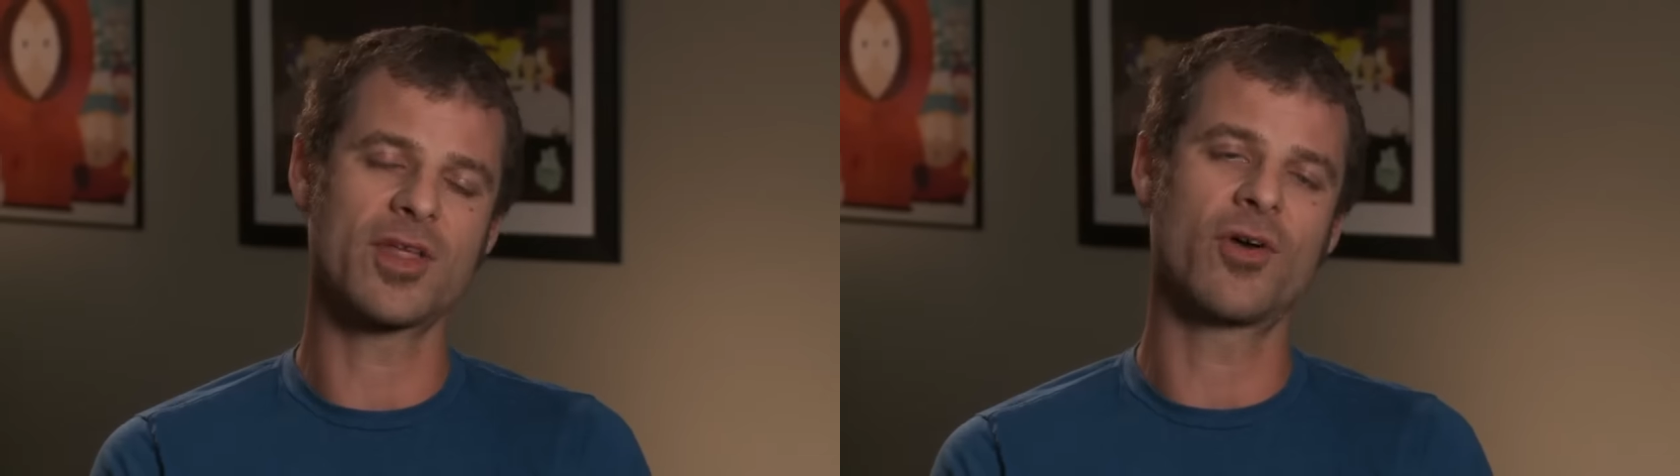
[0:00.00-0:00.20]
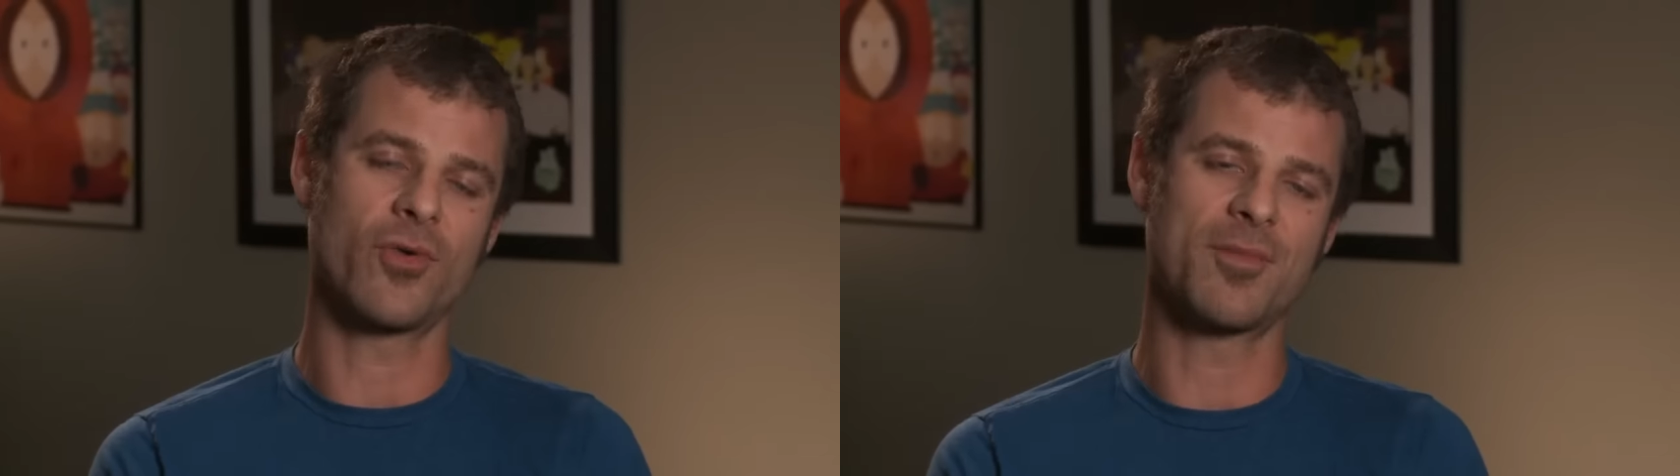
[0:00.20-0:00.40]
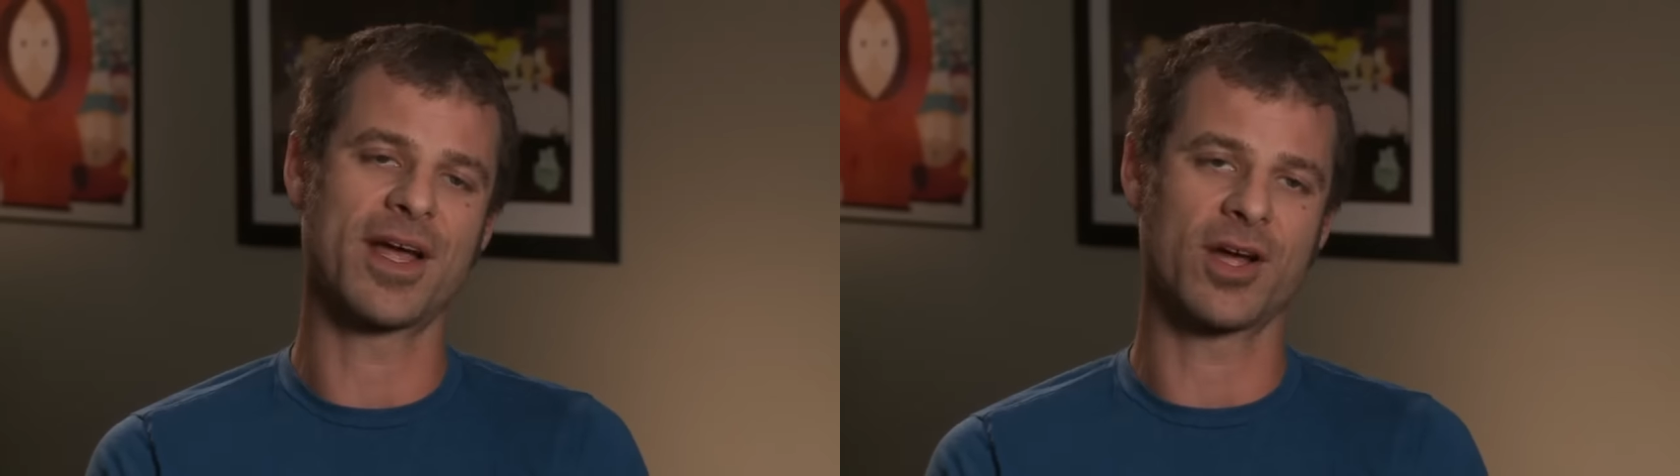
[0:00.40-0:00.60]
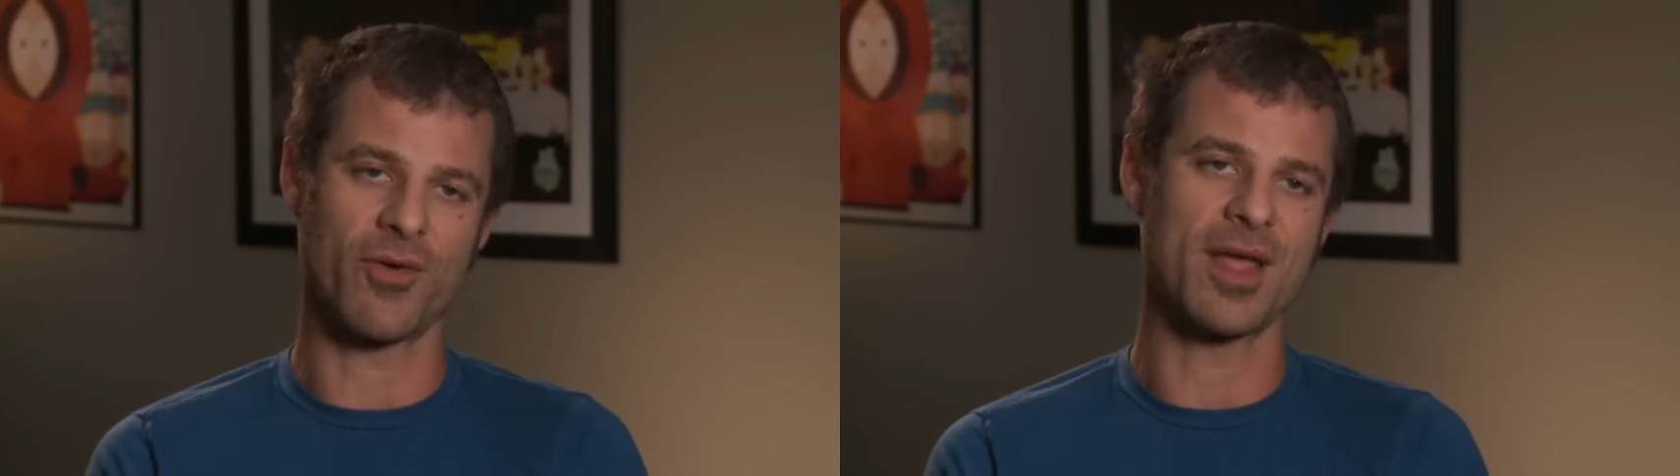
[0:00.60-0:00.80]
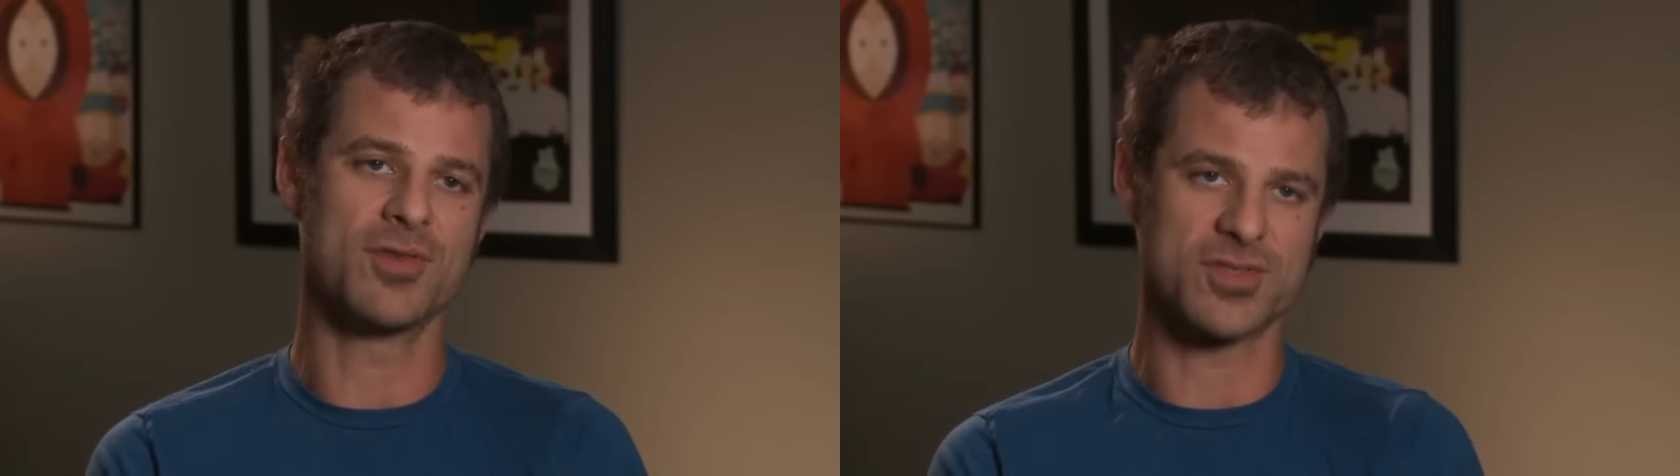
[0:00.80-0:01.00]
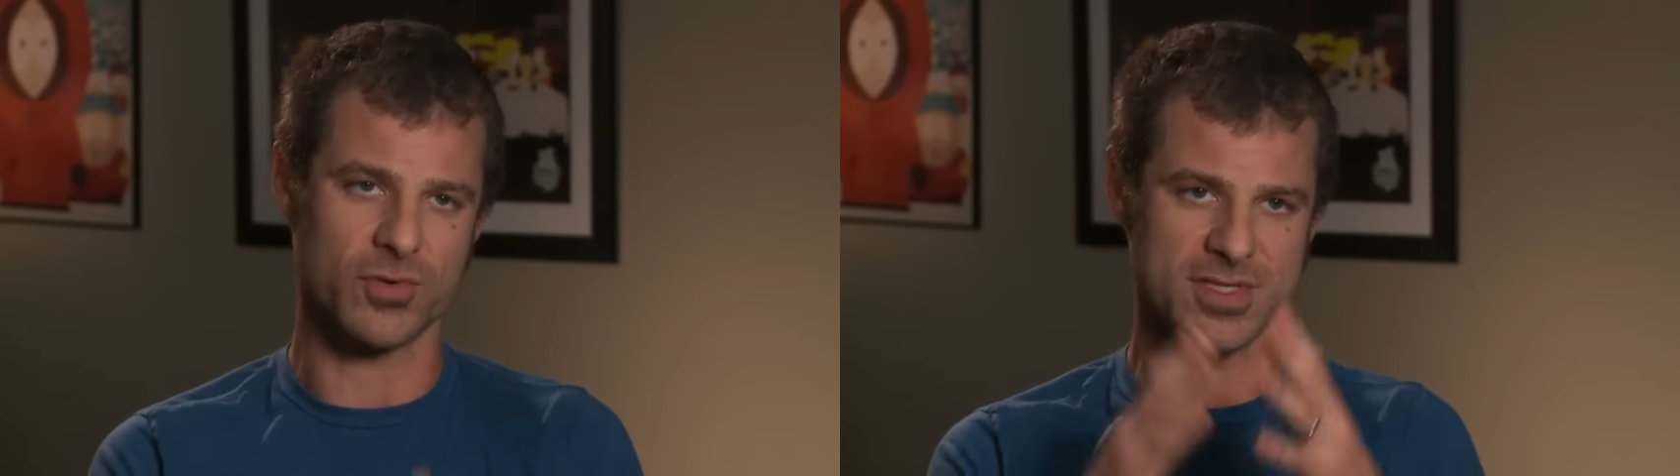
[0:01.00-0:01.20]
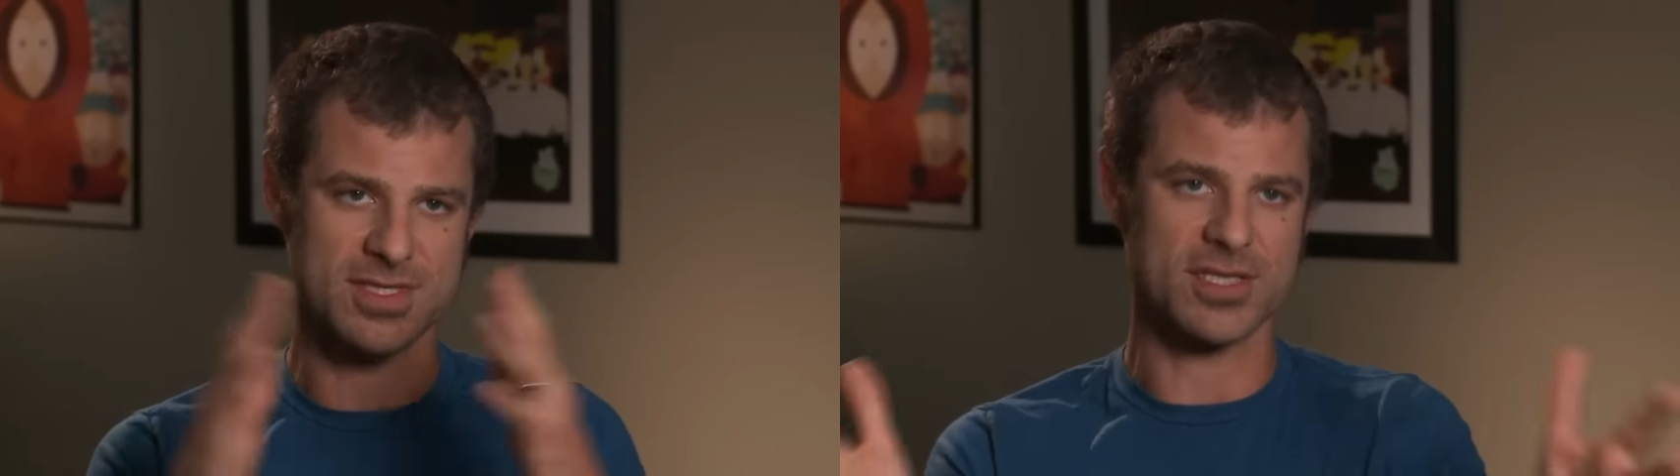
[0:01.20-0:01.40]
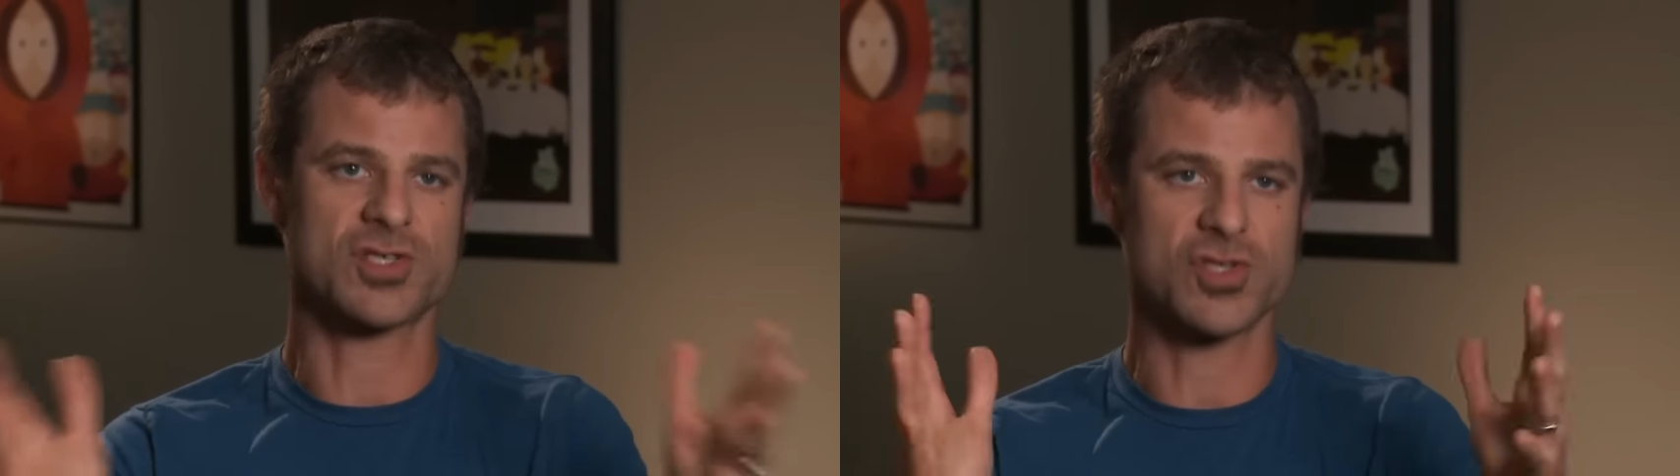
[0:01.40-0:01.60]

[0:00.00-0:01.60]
what would make a great musical is this